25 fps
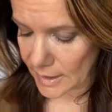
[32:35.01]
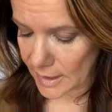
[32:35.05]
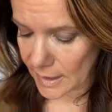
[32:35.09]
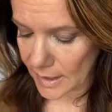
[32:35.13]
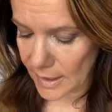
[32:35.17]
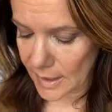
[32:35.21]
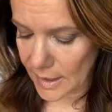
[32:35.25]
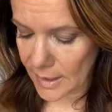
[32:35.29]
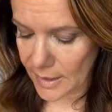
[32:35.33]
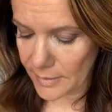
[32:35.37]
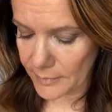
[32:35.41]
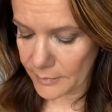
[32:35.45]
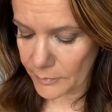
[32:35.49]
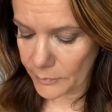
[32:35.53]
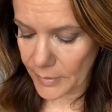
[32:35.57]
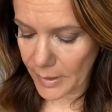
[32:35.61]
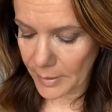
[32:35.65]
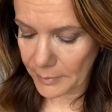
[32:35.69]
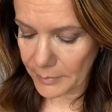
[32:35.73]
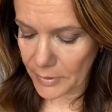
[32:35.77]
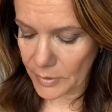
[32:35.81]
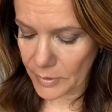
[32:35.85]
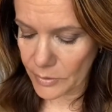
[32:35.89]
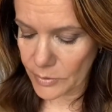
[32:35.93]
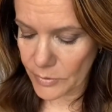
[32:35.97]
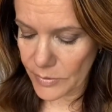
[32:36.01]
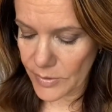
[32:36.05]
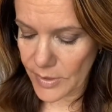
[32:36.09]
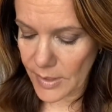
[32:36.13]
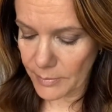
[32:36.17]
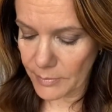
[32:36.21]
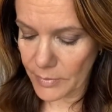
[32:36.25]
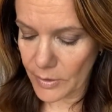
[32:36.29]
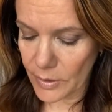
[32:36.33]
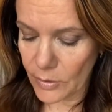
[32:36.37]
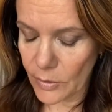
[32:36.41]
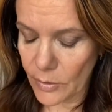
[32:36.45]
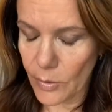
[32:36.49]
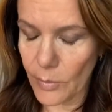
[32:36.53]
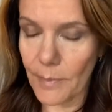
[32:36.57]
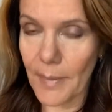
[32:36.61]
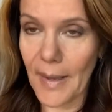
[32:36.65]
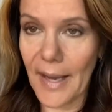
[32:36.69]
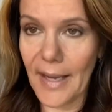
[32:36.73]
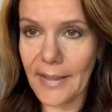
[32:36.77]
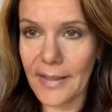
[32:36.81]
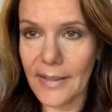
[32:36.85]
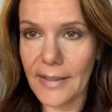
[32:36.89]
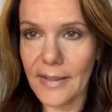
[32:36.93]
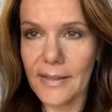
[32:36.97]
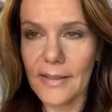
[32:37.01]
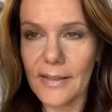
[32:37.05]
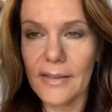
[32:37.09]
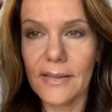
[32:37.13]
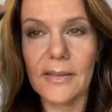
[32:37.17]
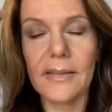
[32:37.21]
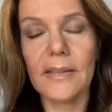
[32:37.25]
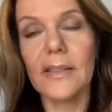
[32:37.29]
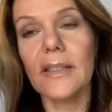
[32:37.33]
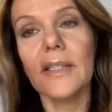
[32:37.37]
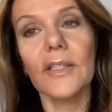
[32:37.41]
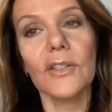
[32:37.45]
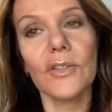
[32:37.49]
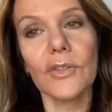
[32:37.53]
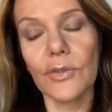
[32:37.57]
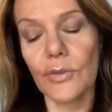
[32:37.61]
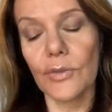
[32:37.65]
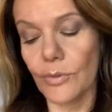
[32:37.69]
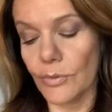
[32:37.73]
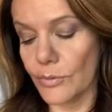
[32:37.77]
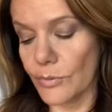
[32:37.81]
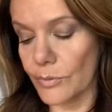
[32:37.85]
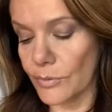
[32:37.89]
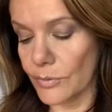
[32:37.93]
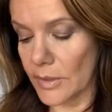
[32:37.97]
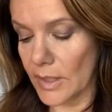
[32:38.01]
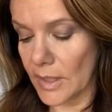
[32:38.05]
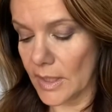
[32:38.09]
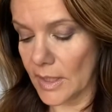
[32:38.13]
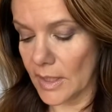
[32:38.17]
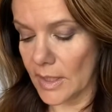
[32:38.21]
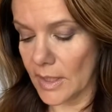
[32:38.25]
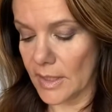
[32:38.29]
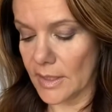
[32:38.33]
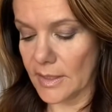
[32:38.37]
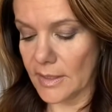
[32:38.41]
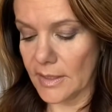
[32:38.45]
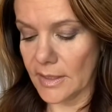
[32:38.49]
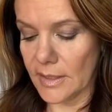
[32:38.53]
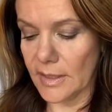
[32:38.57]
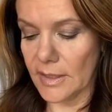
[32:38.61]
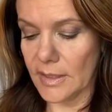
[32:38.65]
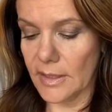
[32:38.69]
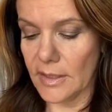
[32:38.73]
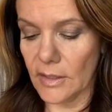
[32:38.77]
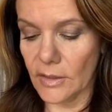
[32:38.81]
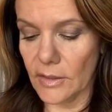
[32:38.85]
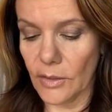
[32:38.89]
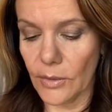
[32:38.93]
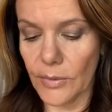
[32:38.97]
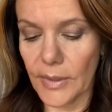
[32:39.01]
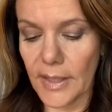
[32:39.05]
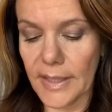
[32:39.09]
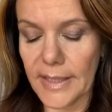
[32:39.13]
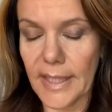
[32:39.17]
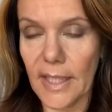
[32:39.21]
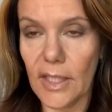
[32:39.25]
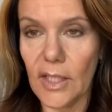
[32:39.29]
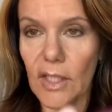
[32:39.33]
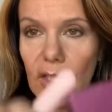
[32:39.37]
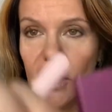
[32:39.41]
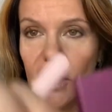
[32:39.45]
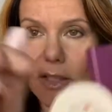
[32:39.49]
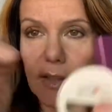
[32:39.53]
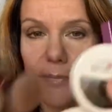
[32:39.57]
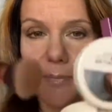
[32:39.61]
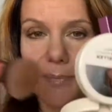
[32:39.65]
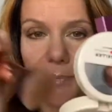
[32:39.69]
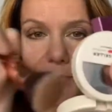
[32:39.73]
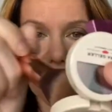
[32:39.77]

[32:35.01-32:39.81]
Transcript: Um, what I'm going to do is I'm going to go back into the Laura Geller